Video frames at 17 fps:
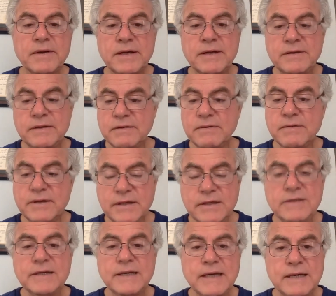and
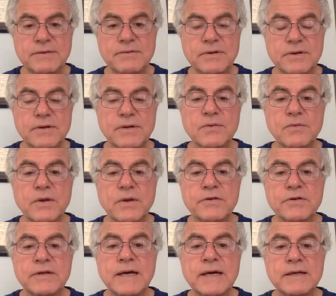indicate
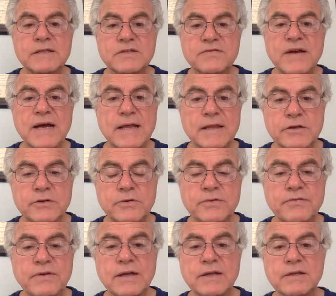whether or not it's valid or
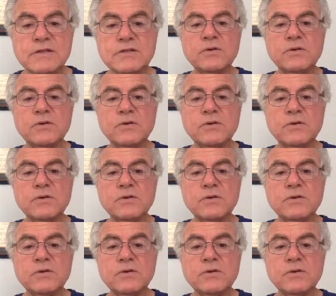invalid.